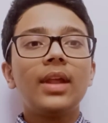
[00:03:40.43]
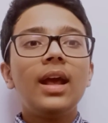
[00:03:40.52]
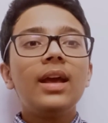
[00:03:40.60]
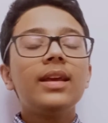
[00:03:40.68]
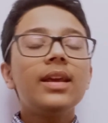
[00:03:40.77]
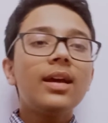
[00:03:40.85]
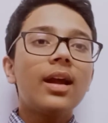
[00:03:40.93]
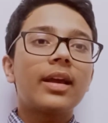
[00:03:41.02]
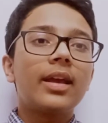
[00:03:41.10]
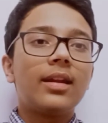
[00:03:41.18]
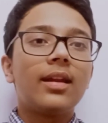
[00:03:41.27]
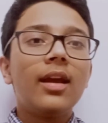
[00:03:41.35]
Here
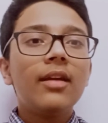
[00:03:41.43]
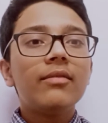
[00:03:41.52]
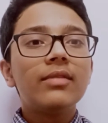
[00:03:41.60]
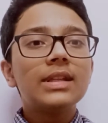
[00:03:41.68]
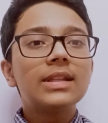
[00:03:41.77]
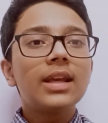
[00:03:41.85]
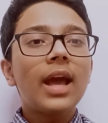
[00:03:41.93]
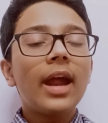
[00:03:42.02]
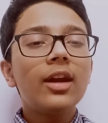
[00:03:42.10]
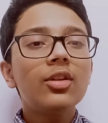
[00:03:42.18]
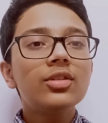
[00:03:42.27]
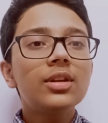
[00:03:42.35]
again we see
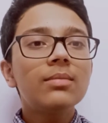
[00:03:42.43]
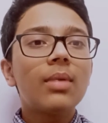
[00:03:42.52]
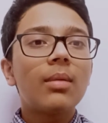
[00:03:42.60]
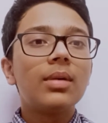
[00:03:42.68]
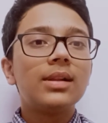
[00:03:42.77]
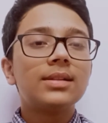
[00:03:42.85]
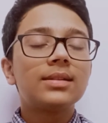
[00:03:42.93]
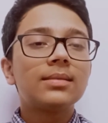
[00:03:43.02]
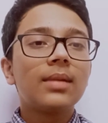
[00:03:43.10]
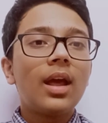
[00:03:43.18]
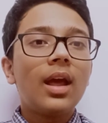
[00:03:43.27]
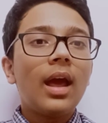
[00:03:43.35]
hydrogen bubbles
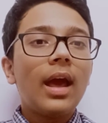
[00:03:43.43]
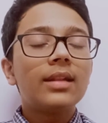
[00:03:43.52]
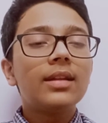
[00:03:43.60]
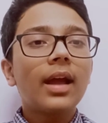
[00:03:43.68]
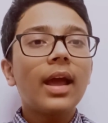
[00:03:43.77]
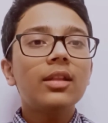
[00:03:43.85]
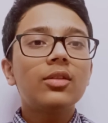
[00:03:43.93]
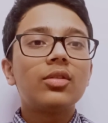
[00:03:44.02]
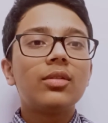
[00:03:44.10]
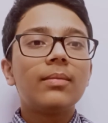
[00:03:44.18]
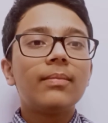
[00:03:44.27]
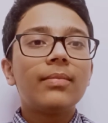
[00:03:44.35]
at the cathode.
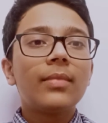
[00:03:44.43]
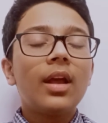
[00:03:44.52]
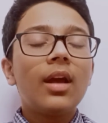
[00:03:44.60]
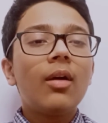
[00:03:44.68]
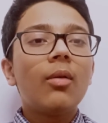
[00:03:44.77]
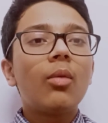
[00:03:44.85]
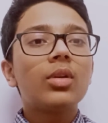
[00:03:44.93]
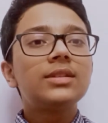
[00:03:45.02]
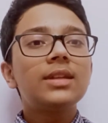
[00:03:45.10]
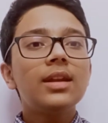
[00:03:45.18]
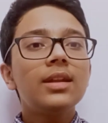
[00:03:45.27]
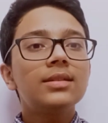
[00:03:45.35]
What's the
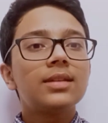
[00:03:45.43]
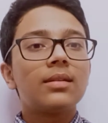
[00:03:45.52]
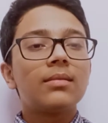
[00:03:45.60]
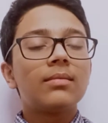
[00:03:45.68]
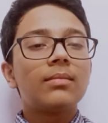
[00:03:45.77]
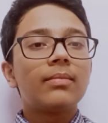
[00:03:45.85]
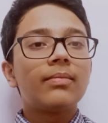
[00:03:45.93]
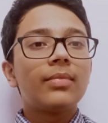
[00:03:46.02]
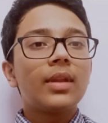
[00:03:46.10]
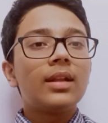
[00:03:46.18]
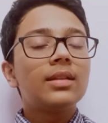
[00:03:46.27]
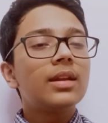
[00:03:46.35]
reason?
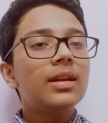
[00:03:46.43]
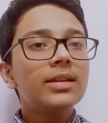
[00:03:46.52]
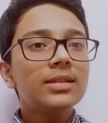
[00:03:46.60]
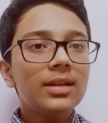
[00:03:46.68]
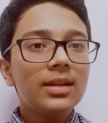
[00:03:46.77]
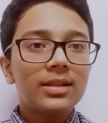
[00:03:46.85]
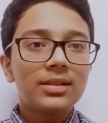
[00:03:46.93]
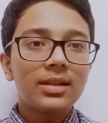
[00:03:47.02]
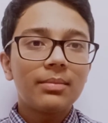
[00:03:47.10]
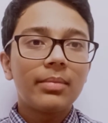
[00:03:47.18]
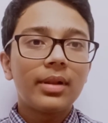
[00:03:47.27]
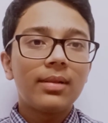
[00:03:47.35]
The reason is
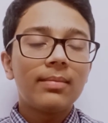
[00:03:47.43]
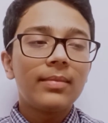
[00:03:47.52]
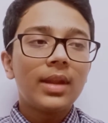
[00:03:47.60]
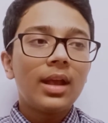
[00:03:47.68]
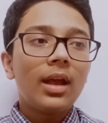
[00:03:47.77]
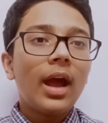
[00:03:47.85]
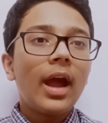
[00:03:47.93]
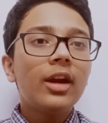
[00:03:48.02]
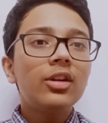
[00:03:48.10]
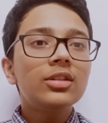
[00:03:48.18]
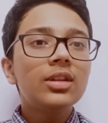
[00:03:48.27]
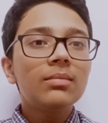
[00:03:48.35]
simple.
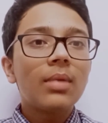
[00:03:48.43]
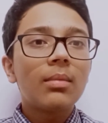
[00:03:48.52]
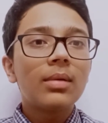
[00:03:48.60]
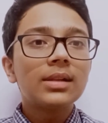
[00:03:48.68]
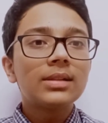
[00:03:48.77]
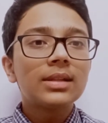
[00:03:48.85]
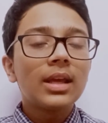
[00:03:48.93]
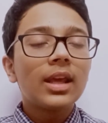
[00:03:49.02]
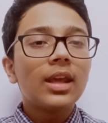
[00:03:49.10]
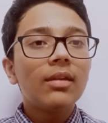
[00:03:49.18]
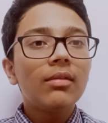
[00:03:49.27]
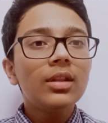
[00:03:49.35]
Hydrogen bubbles,
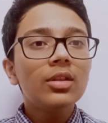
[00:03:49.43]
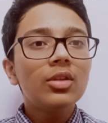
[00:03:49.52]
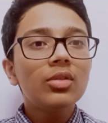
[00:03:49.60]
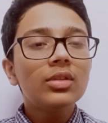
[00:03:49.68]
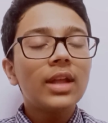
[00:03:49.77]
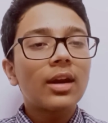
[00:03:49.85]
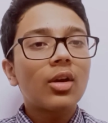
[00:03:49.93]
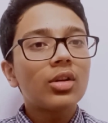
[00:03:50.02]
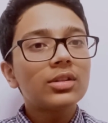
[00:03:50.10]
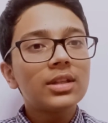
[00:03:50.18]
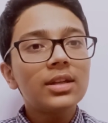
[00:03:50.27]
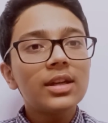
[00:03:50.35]
even though their
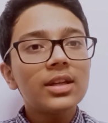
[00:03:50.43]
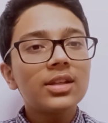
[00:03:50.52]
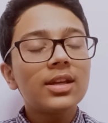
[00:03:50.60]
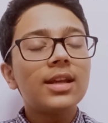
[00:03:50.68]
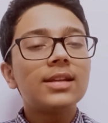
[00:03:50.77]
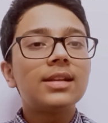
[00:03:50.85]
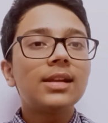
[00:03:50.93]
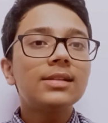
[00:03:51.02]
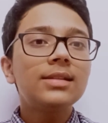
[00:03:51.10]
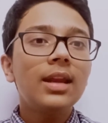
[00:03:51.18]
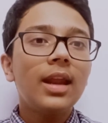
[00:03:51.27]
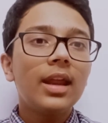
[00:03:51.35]
concentration is less
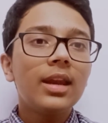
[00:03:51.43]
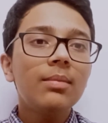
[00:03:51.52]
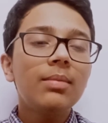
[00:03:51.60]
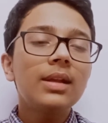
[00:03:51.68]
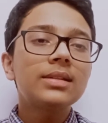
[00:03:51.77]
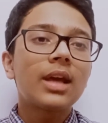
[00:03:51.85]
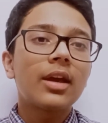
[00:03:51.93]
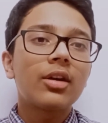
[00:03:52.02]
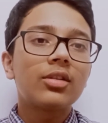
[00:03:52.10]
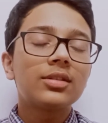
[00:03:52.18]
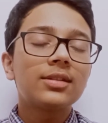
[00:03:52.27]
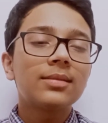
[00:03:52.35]
than Na+ ions,